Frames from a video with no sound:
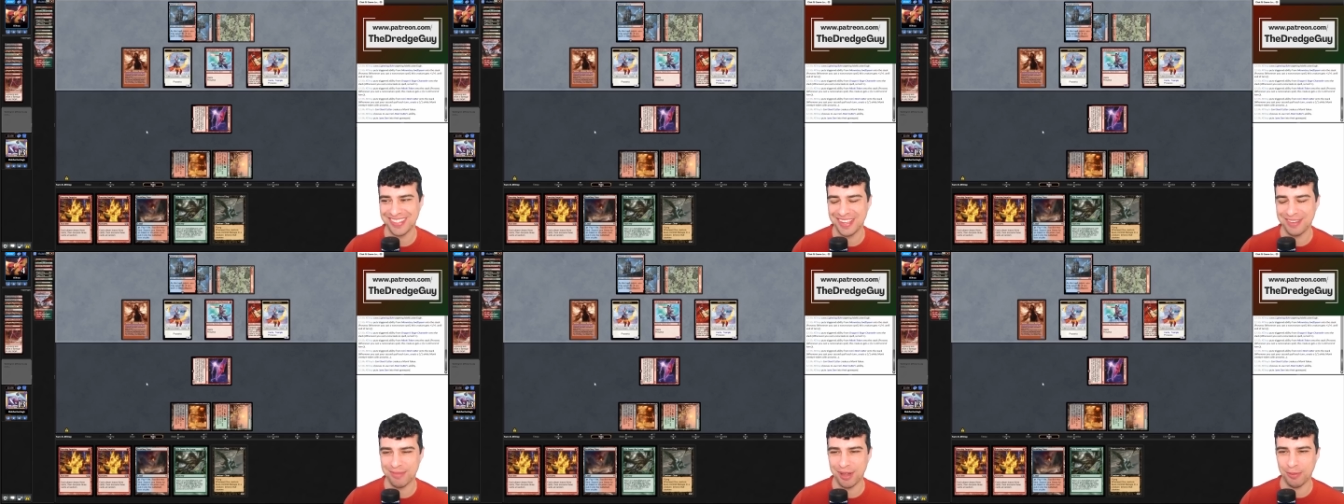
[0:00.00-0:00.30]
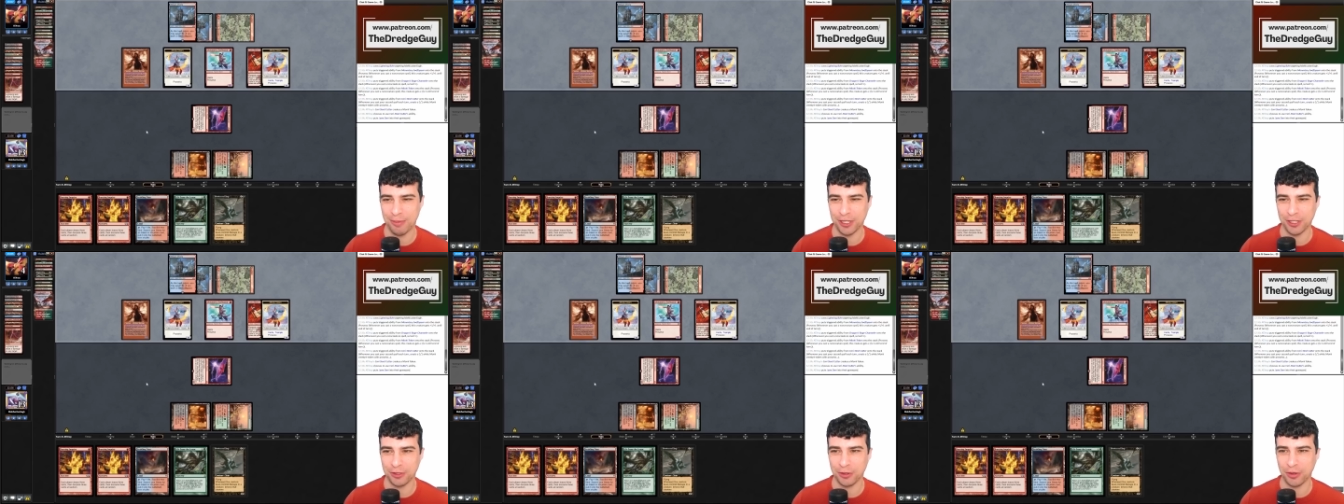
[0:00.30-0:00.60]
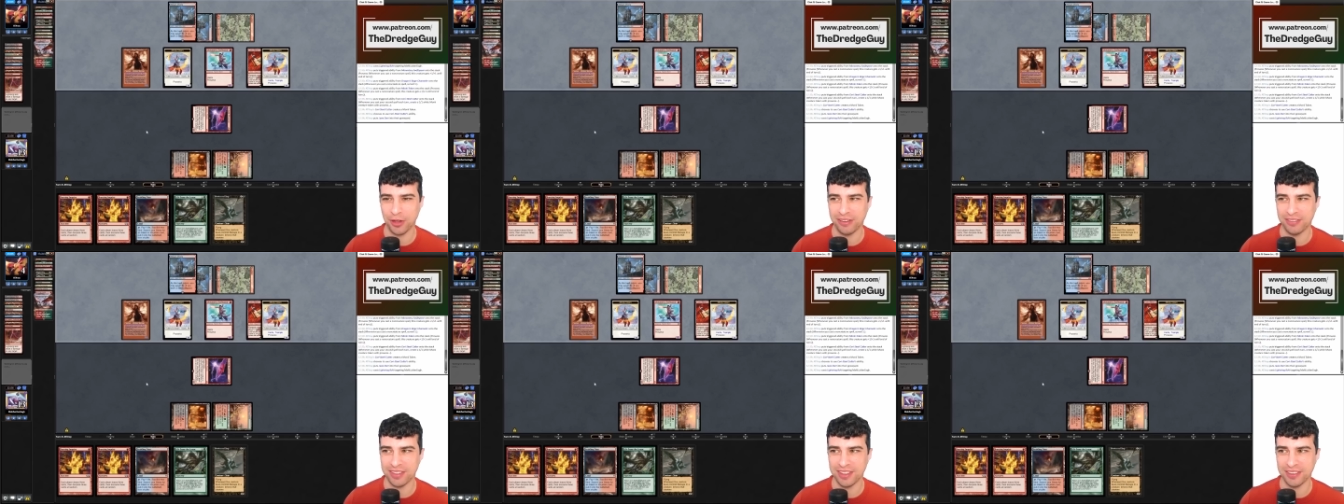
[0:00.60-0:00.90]
My opponent will
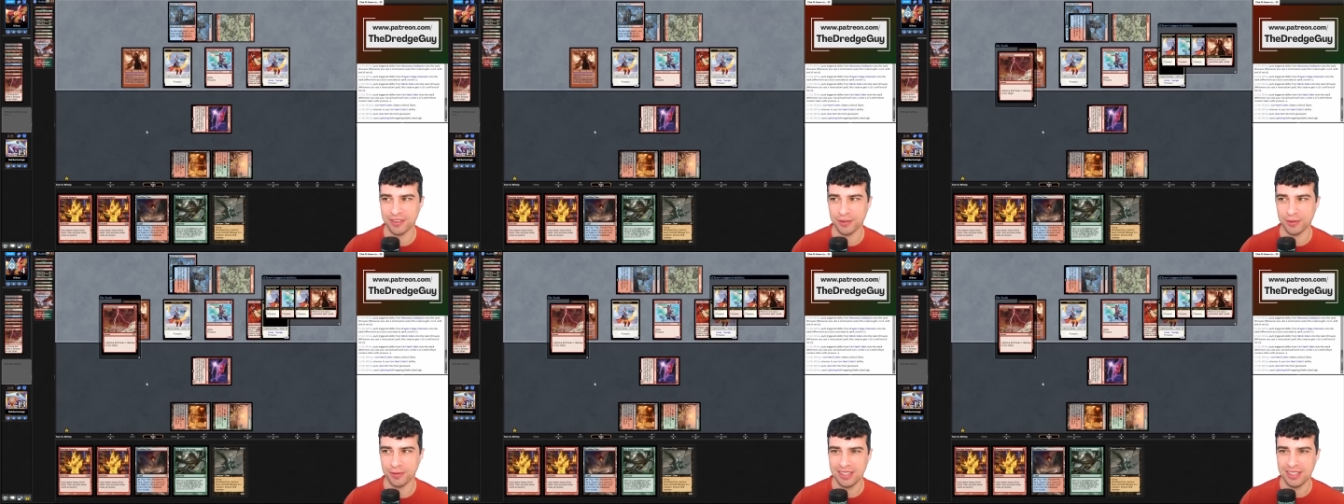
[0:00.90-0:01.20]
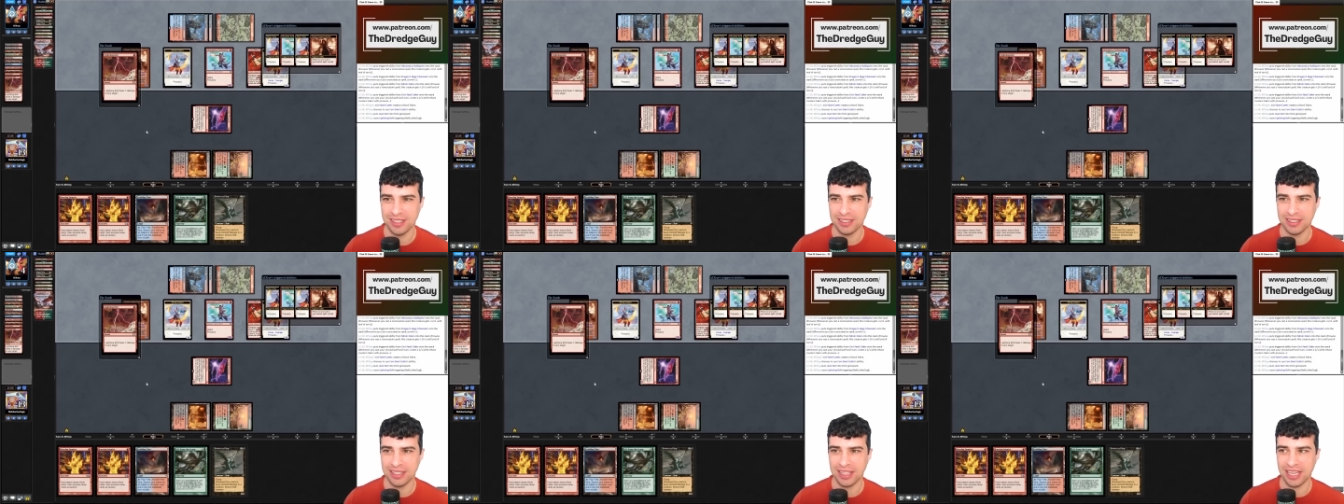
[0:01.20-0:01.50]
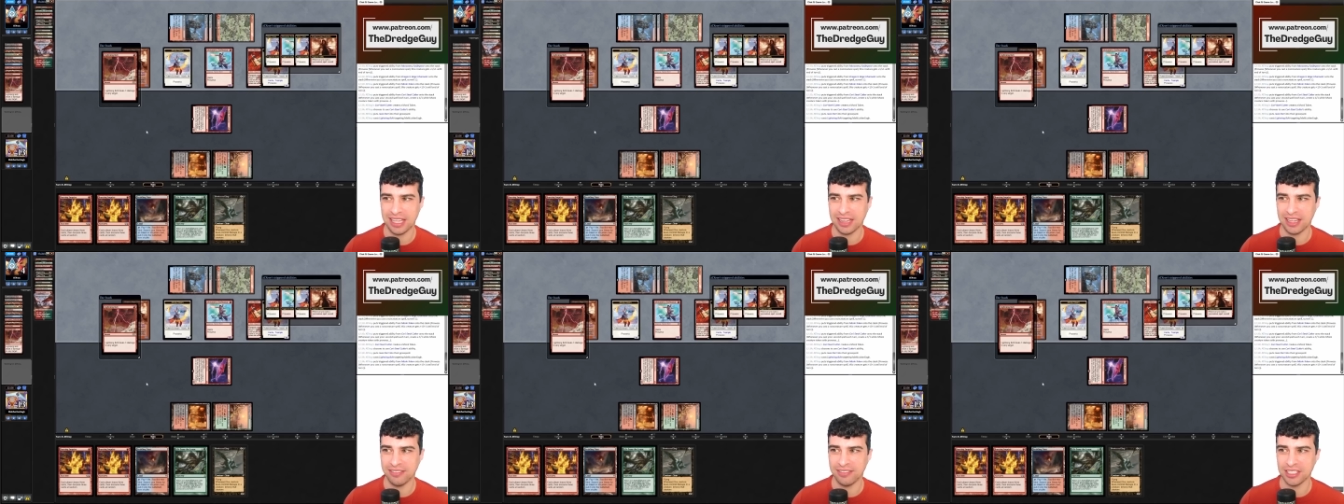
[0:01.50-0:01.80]
have lethal. They
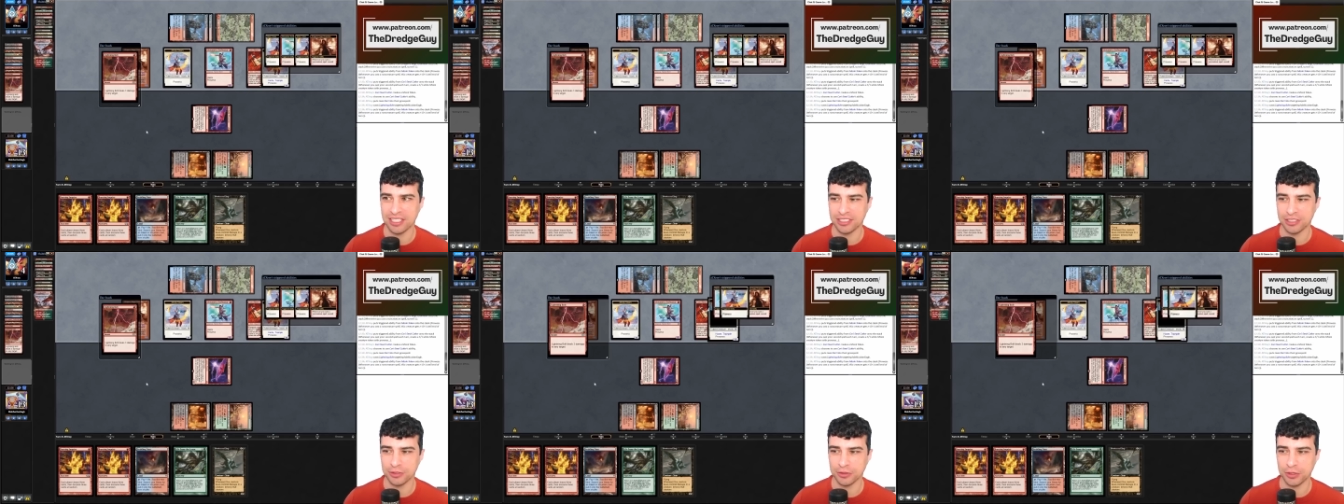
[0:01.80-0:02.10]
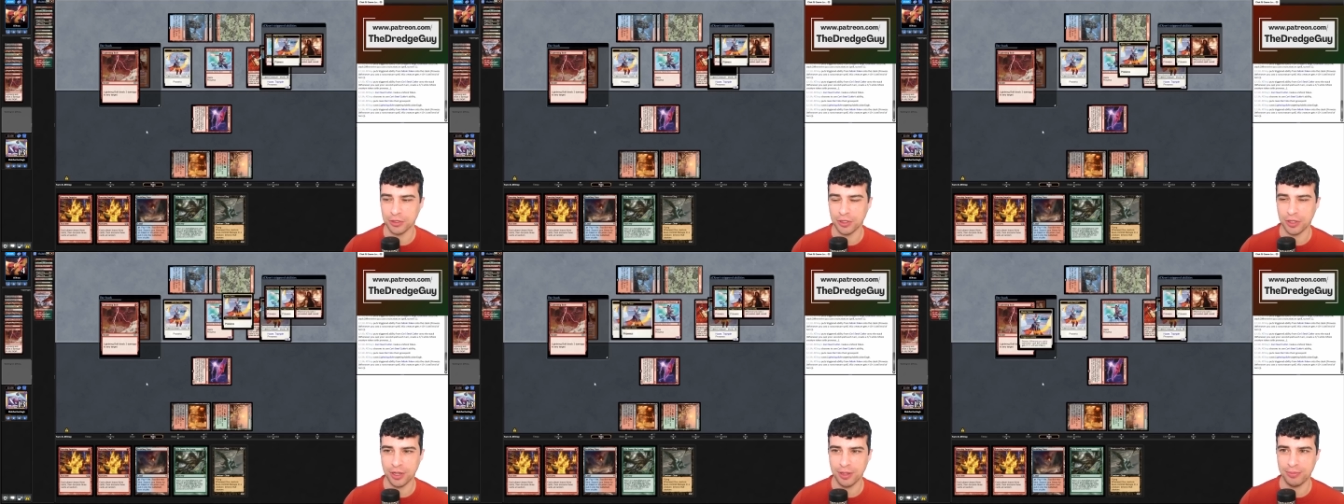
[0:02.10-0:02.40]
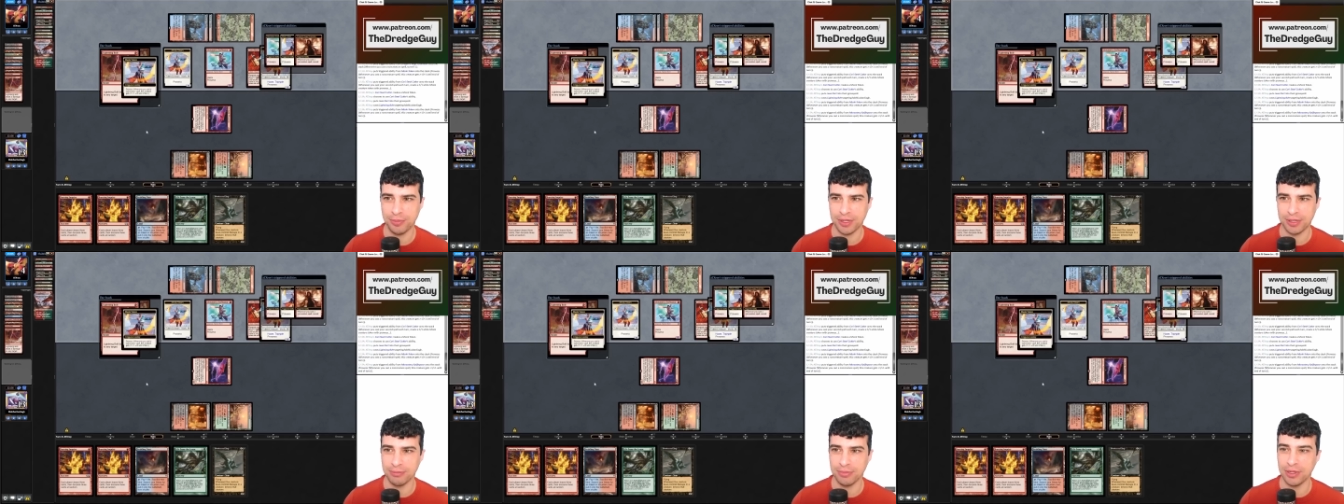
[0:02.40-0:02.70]
had Lava Dart on
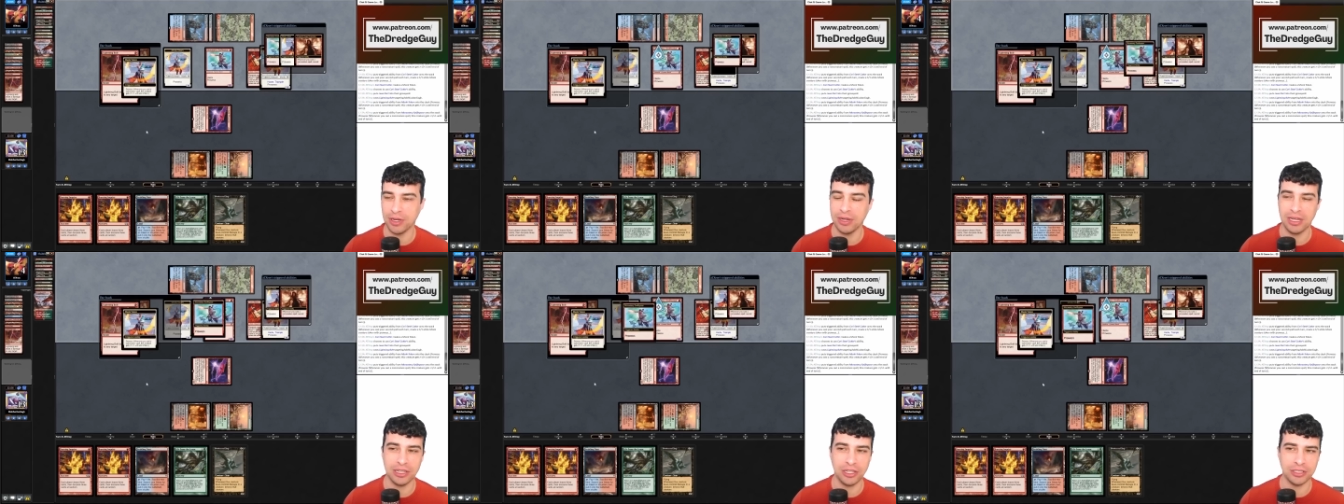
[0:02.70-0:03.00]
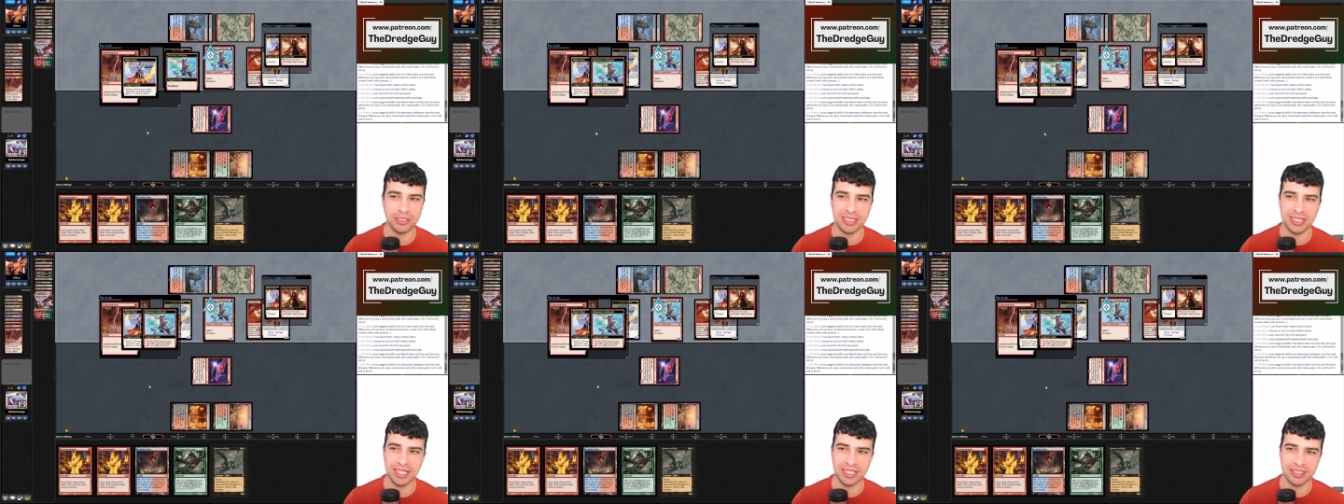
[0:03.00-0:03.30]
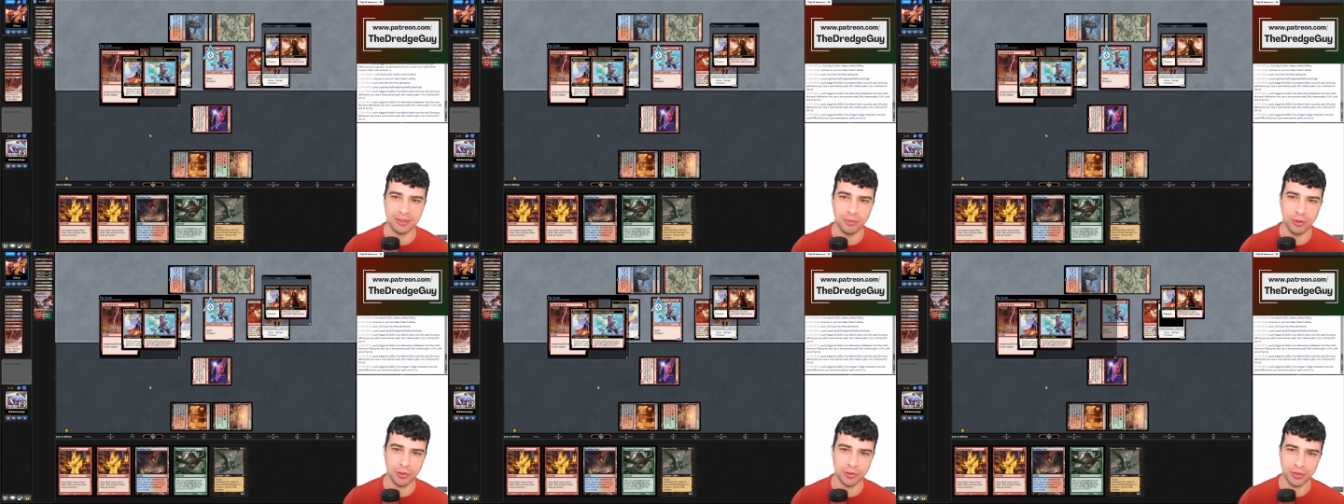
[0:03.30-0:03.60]
top and another
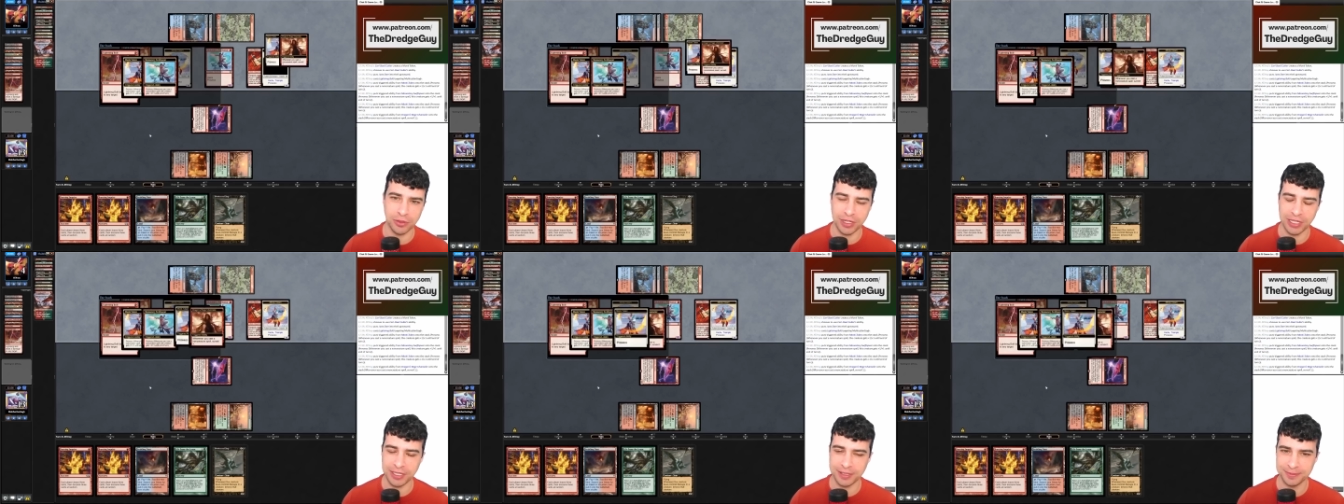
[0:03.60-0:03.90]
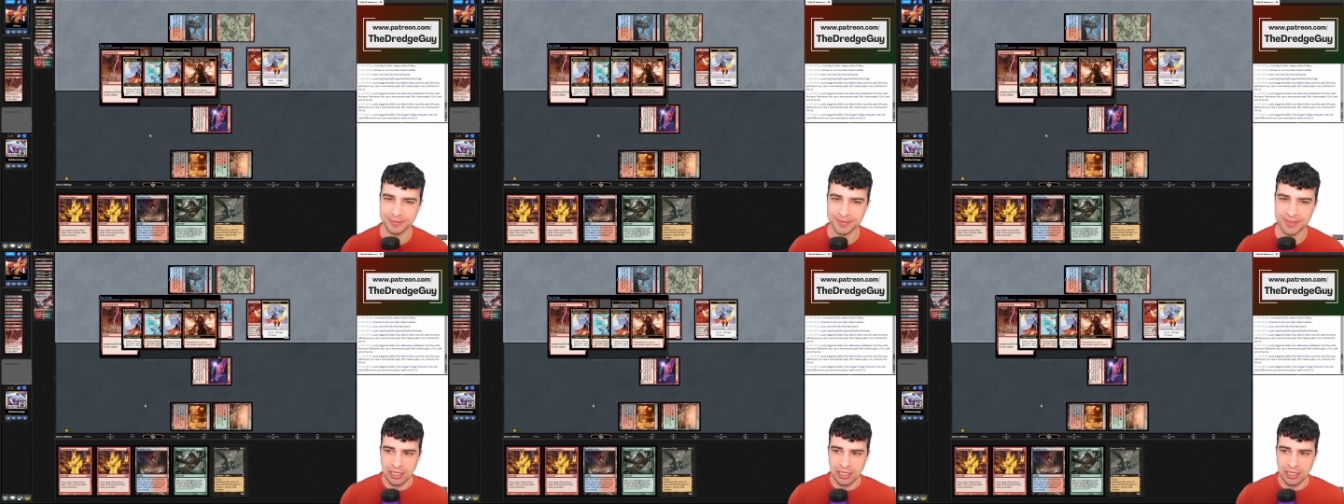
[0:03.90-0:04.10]
Lightning Bolt. Okay.